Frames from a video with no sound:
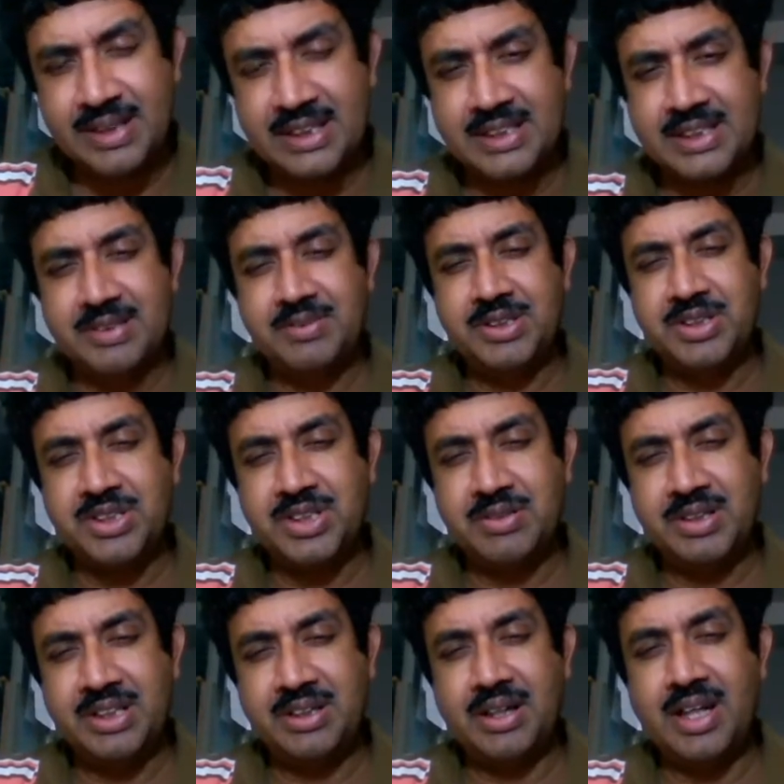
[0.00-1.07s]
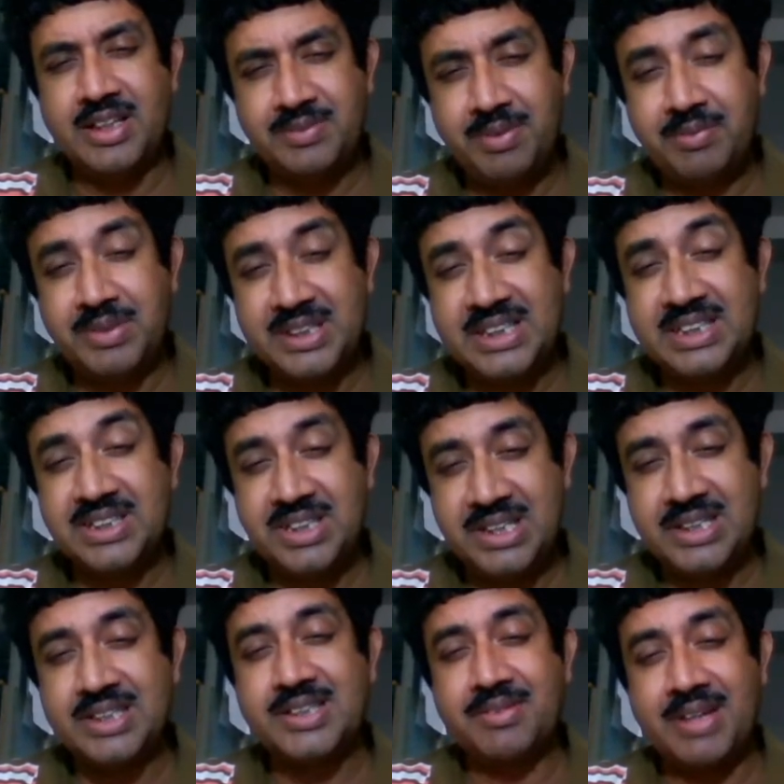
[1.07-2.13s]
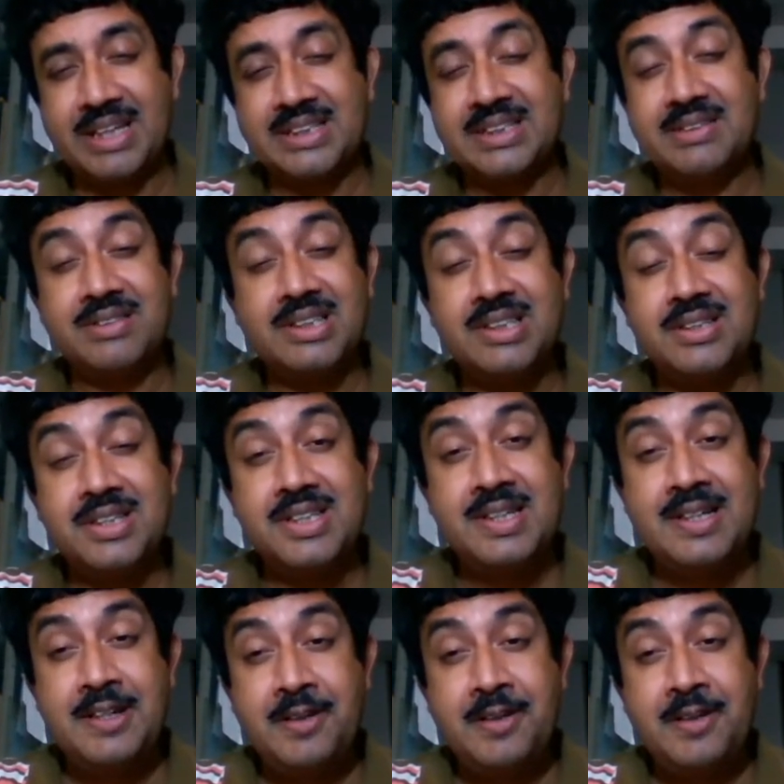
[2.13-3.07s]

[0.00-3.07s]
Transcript: that has been discovered in the last 50, 60 years of cancer research.